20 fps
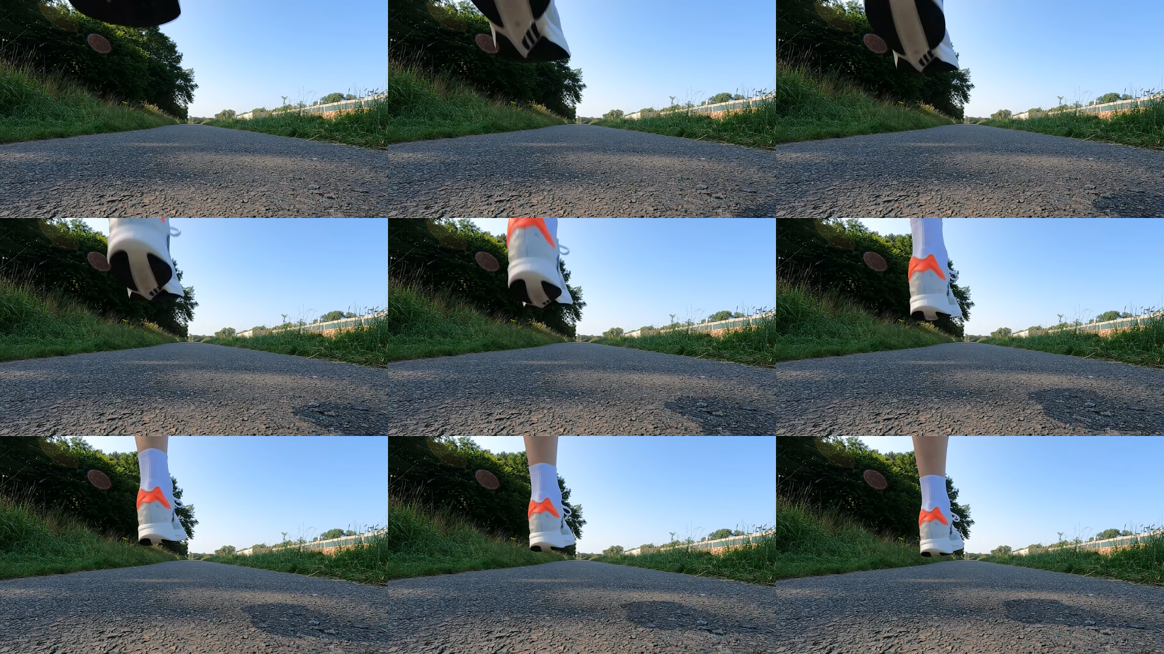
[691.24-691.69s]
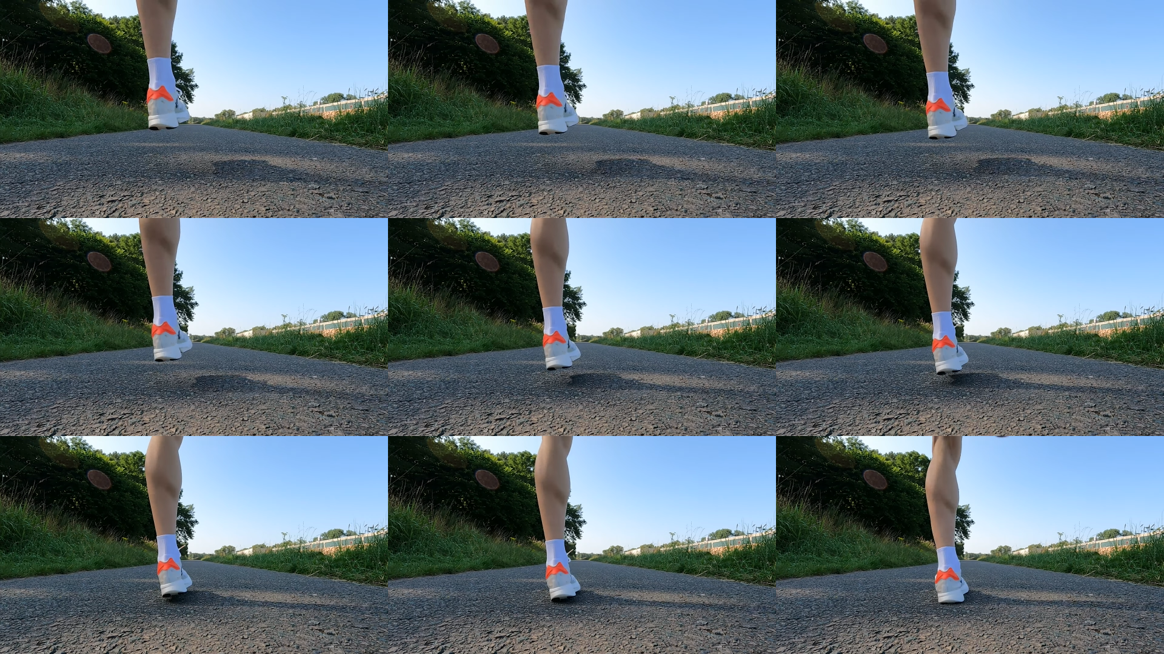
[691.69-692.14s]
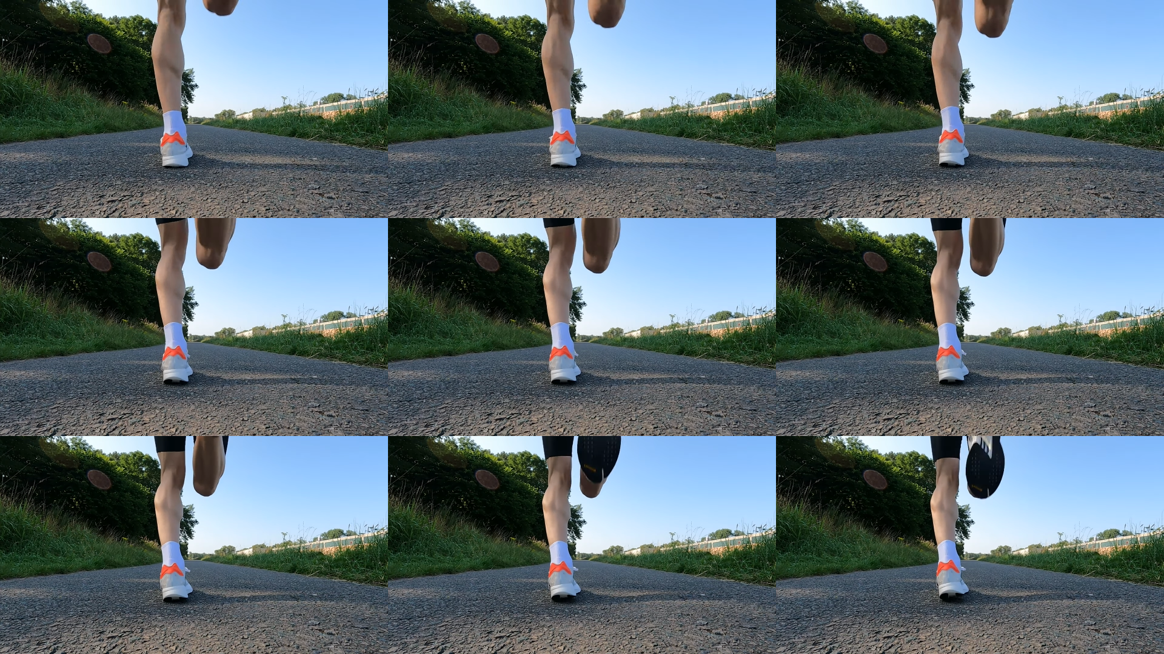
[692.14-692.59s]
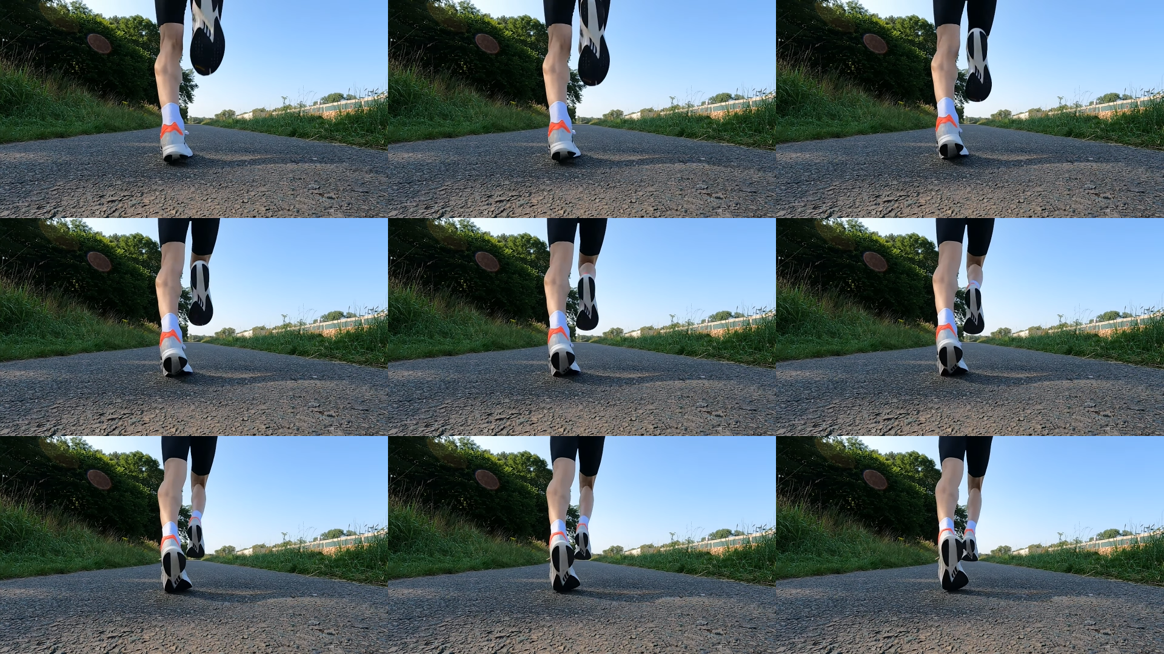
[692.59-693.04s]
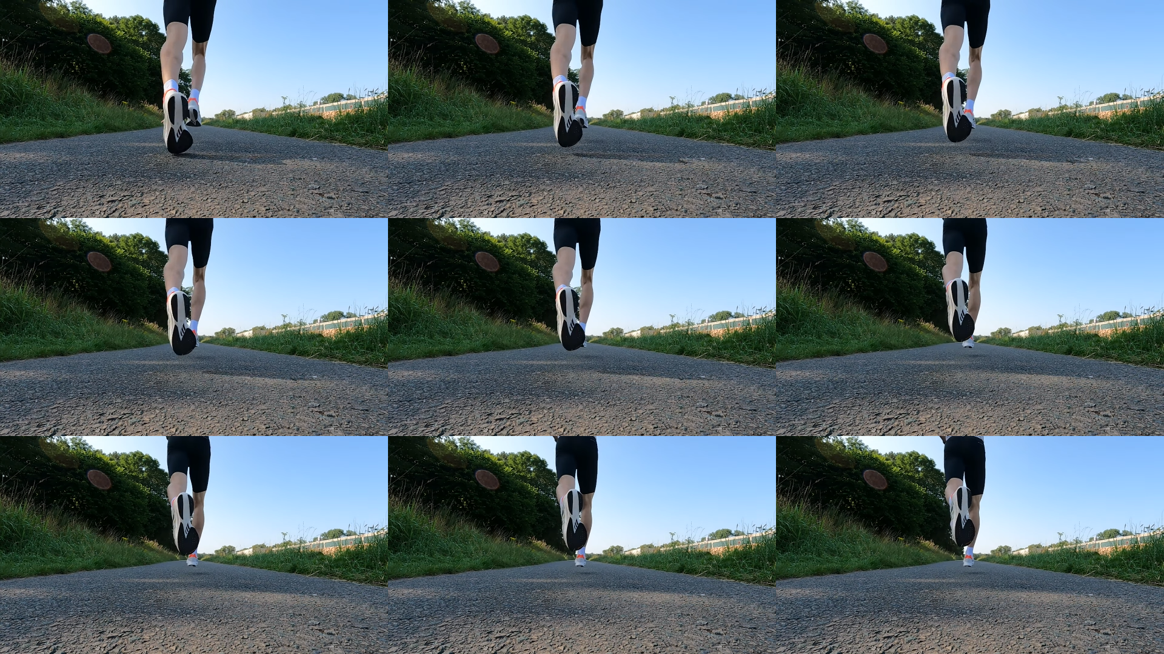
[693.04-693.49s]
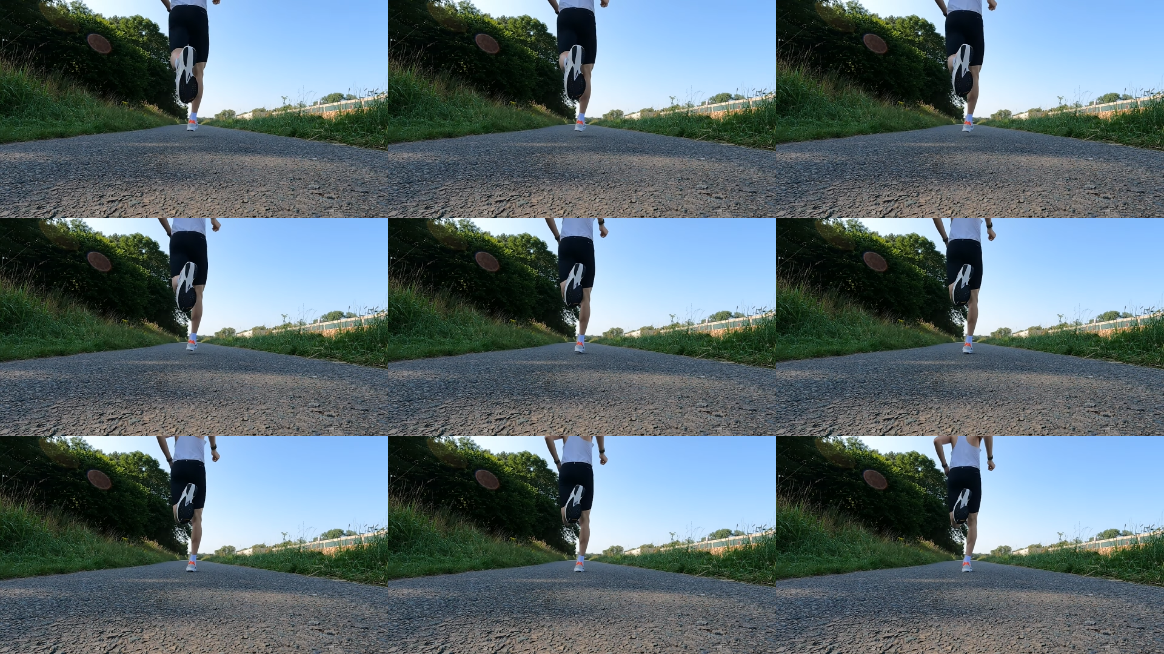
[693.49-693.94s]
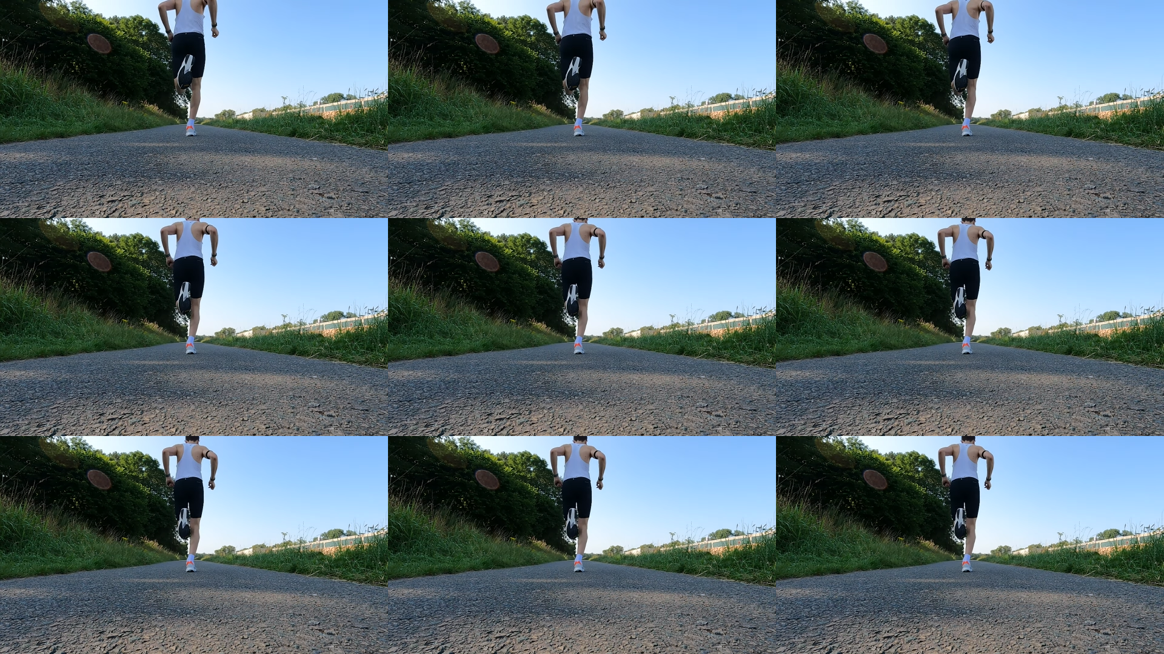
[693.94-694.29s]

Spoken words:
Nobody's mouth can be seen.